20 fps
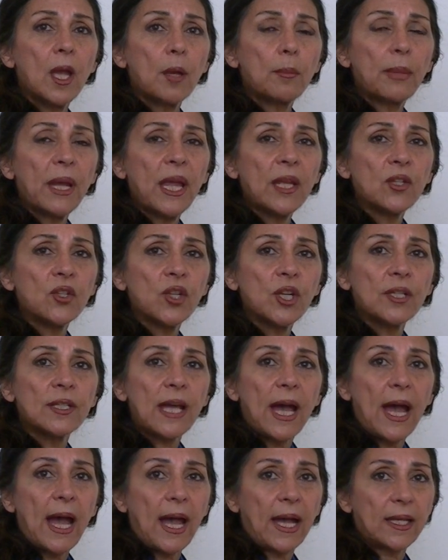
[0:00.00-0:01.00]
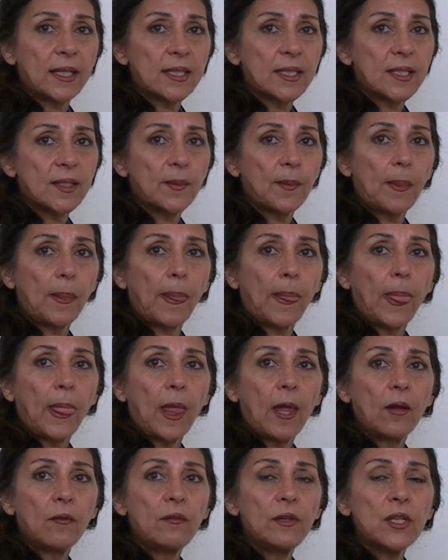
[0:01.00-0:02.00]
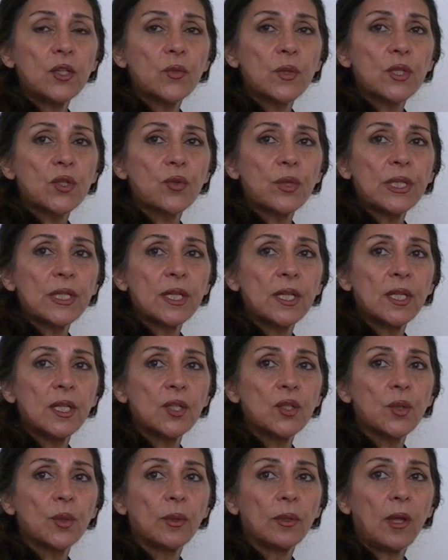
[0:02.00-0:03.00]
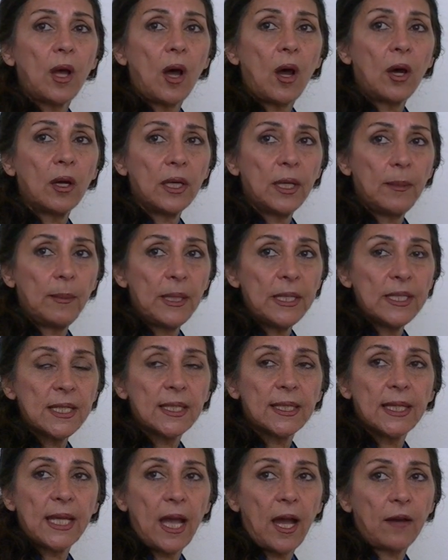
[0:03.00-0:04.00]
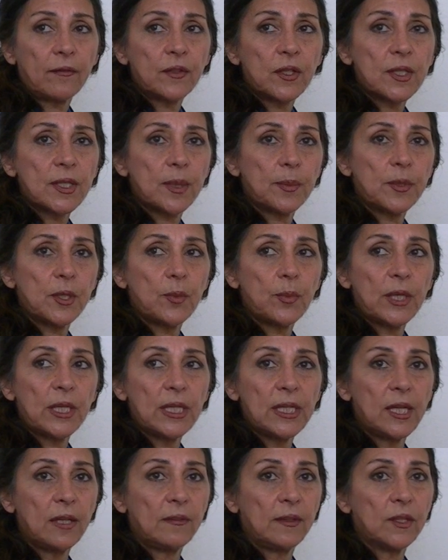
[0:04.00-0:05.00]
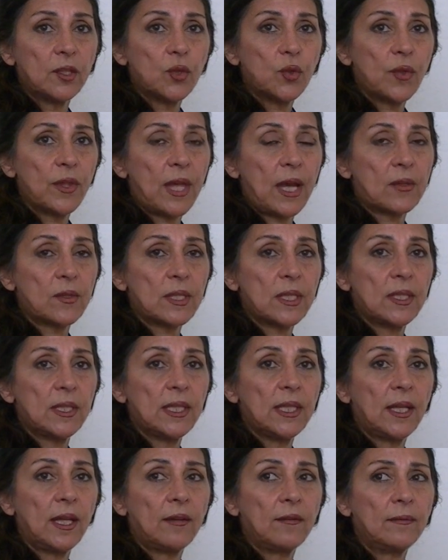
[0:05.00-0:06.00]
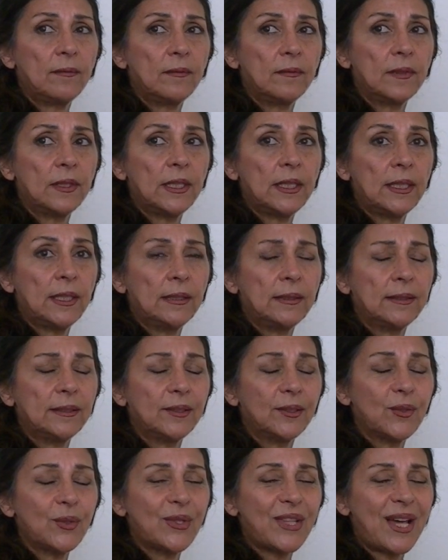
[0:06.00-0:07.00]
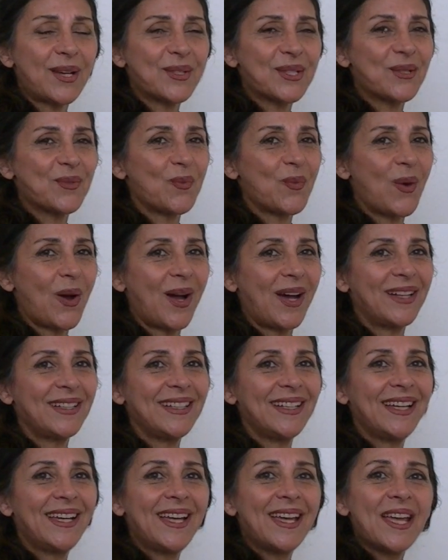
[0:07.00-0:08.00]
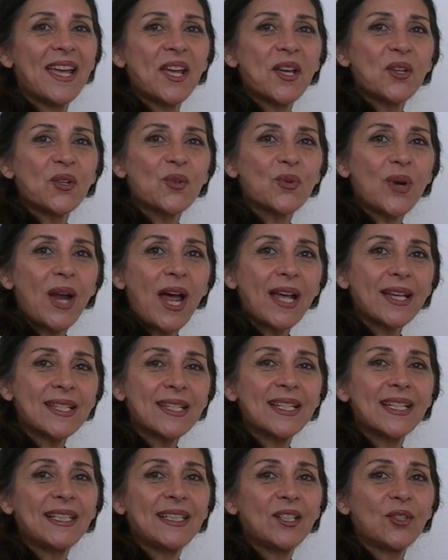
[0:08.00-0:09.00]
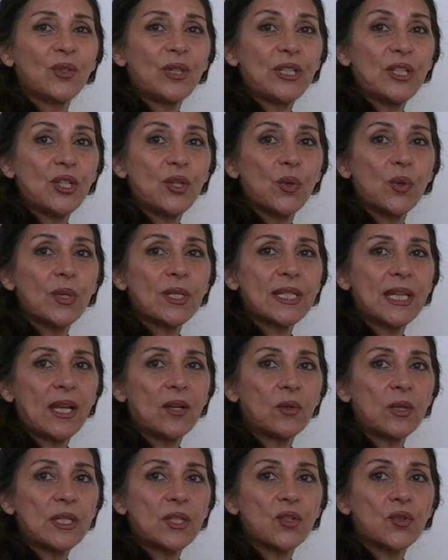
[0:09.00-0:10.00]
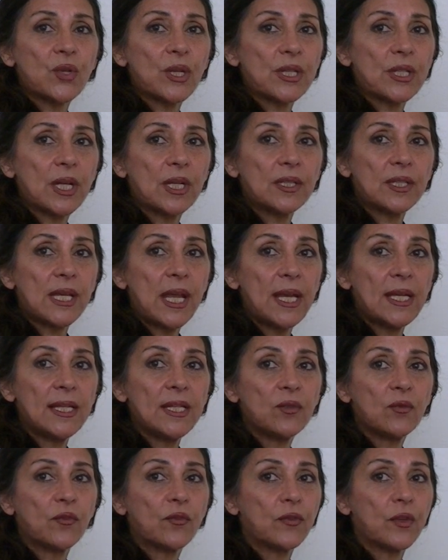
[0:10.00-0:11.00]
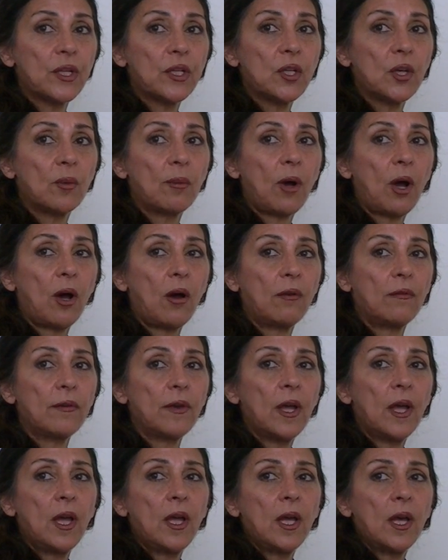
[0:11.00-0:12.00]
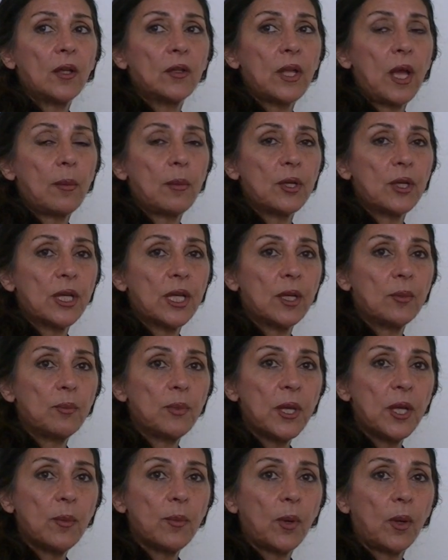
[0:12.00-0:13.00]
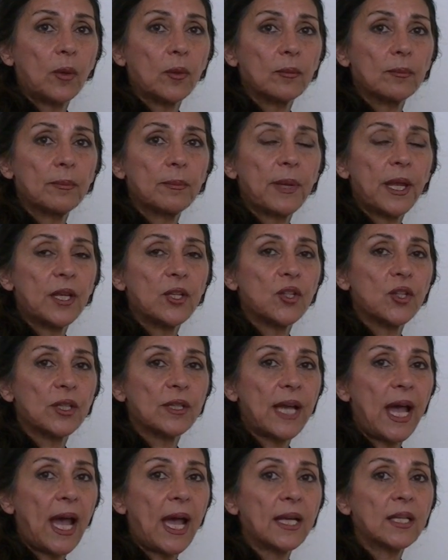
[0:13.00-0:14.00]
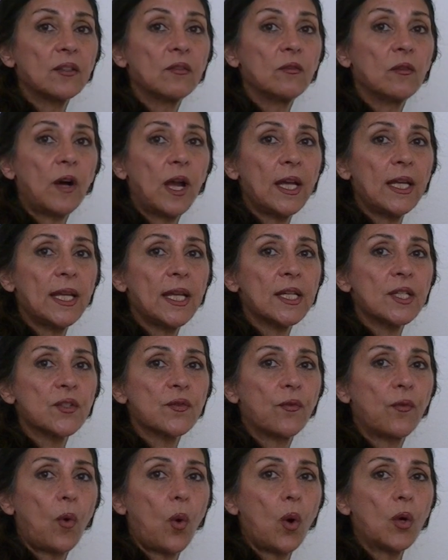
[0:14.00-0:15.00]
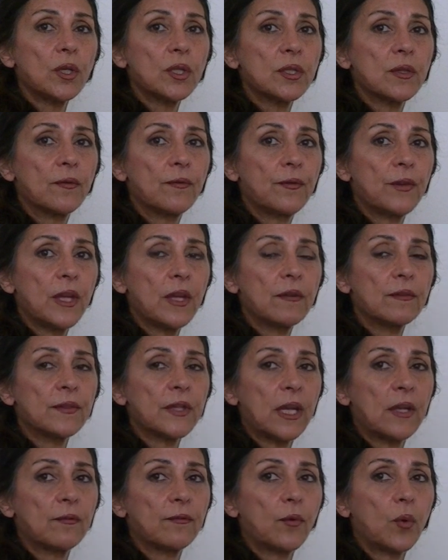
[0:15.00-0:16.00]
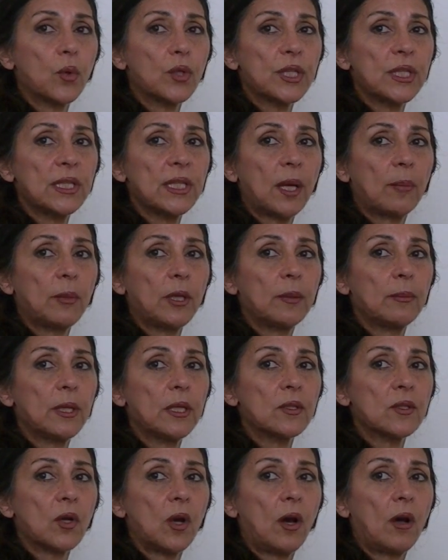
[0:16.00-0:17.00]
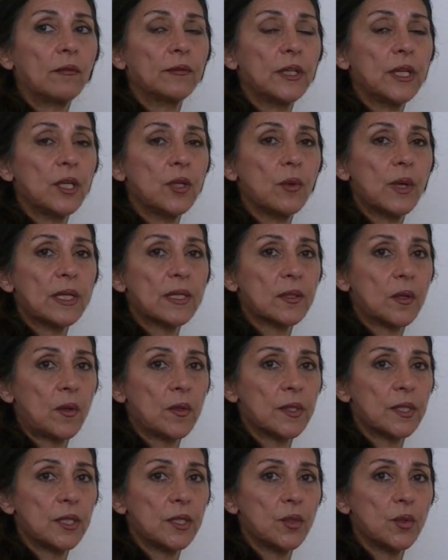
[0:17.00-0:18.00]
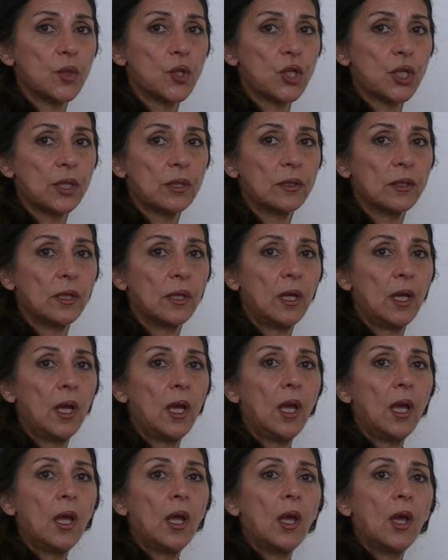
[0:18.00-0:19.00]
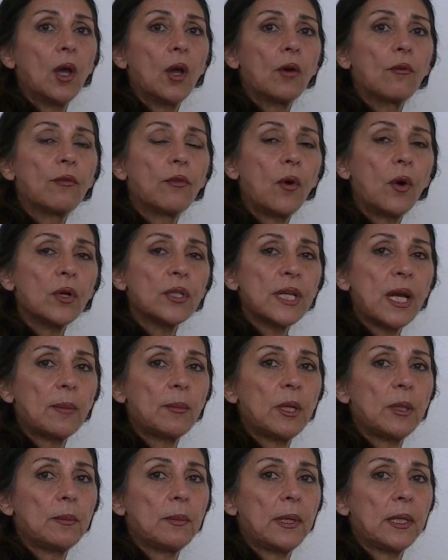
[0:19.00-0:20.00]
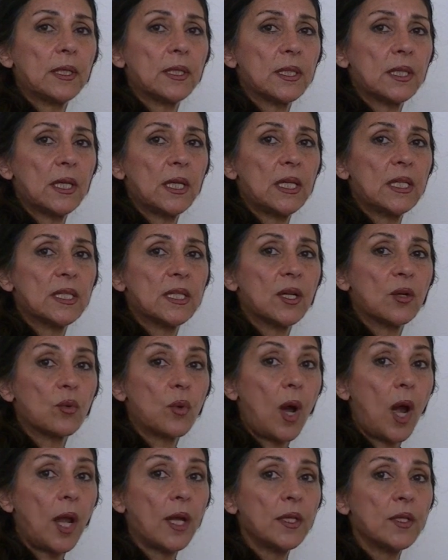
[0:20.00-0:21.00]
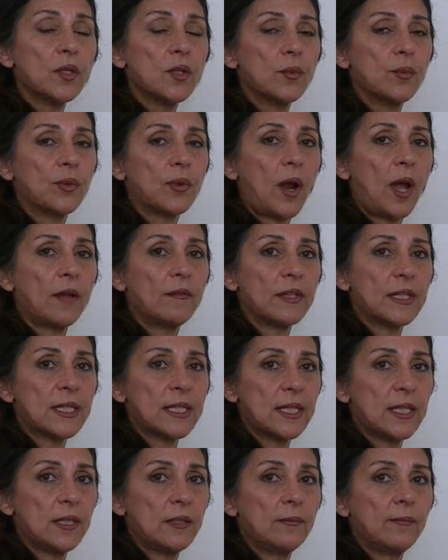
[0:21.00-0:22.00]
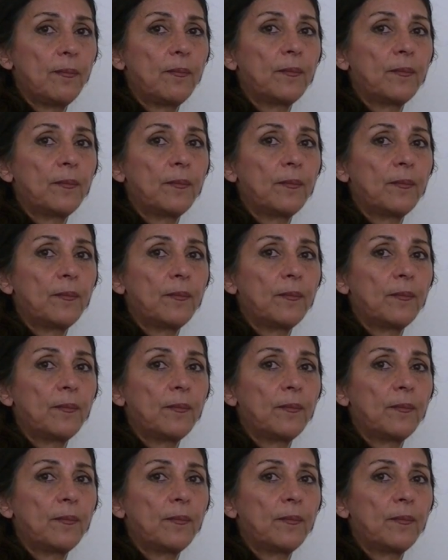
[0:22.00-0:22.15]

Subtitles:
Patriot Act, which was written into law immediately after September 11, 2001, drastically reduced and restricted daily freedom of the American people. Patriot Act violates 4th, 5th, and 14th Amendments of the US Constitution. 4th Amendment is the right to privacy.